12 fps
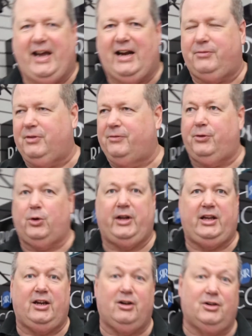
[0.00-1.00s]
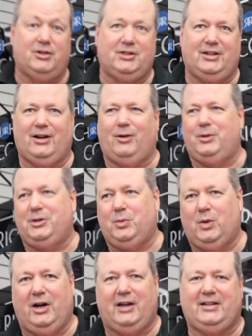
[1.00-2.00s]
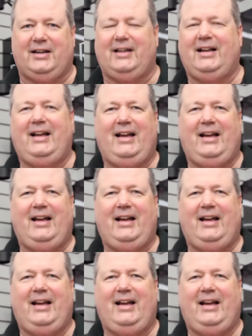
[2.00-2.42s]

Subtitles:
had it for 40 years and it always worked and